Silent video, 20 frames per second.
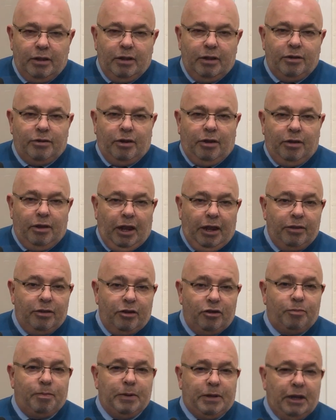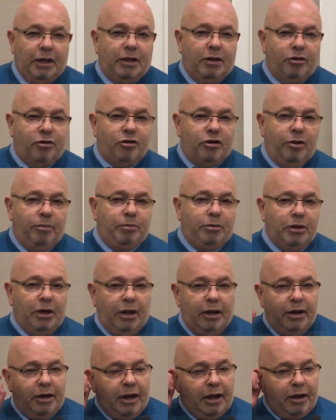So in this particular
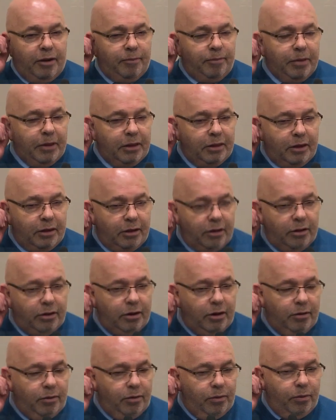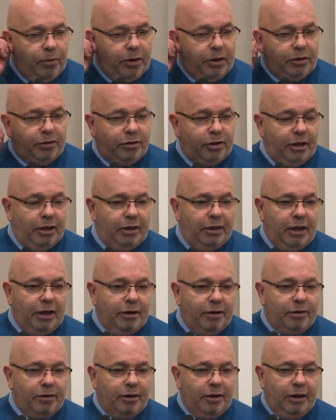scripture, now the, we see
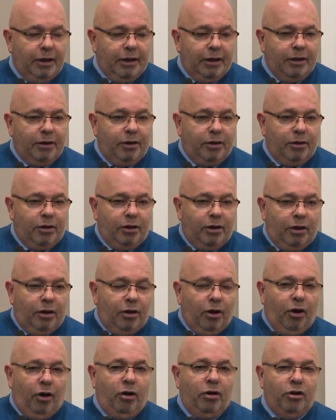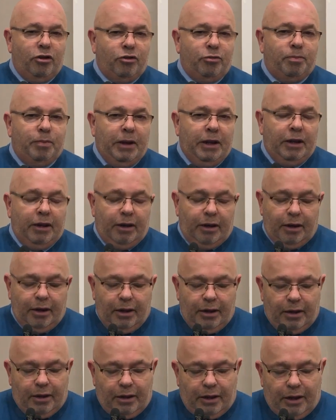that God has been
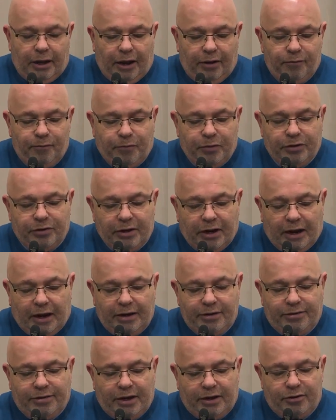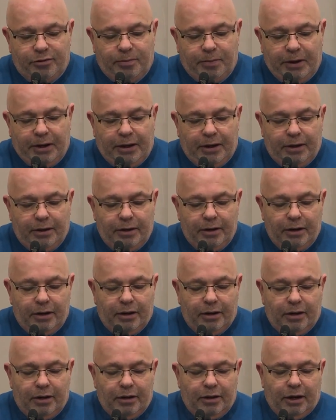emphasized as being
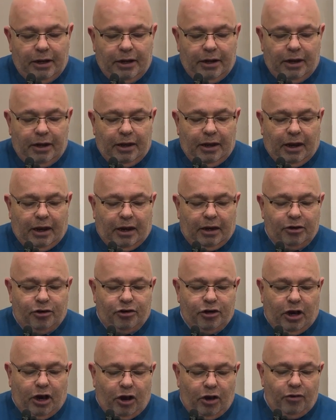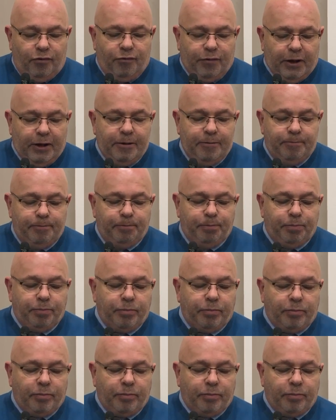our Jehovah.